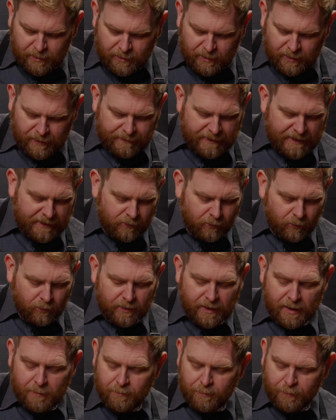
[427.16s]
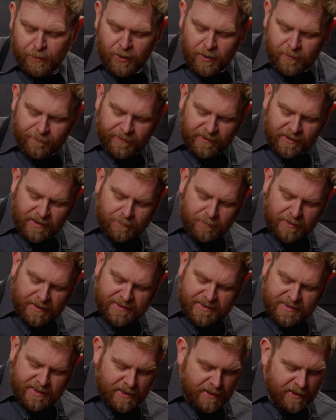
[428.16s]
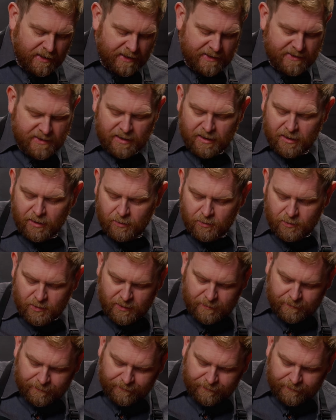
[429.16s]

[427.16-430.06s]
and that'll all get perfectly mixed in as it goes.